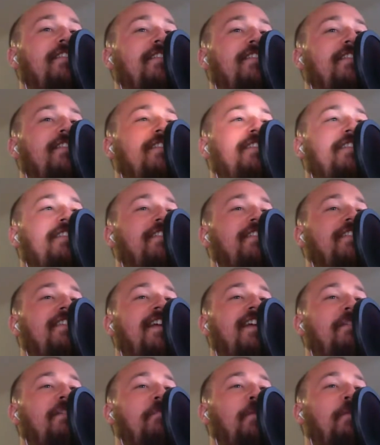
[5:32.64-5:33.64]

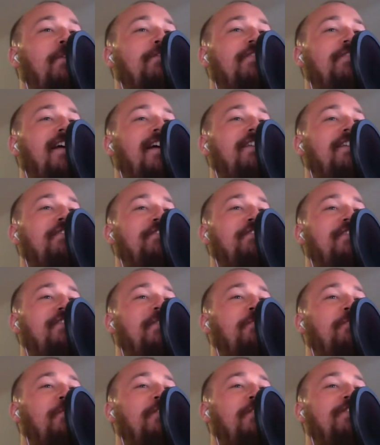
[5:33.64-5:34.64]
Yeah, mostly I just
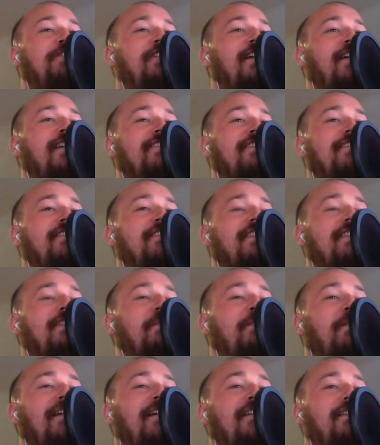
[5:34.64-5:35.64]
didn't want you guys to see
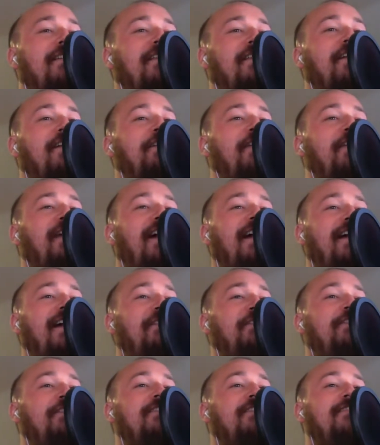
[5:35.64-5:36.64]
the pile of laundry I
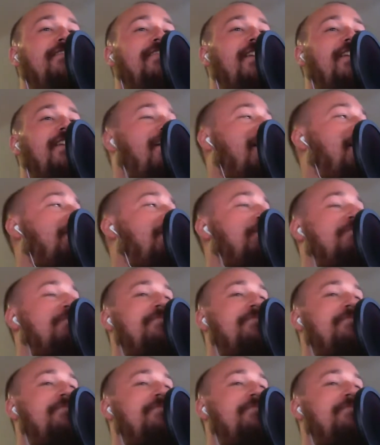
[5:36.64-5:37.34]
haven't hung up.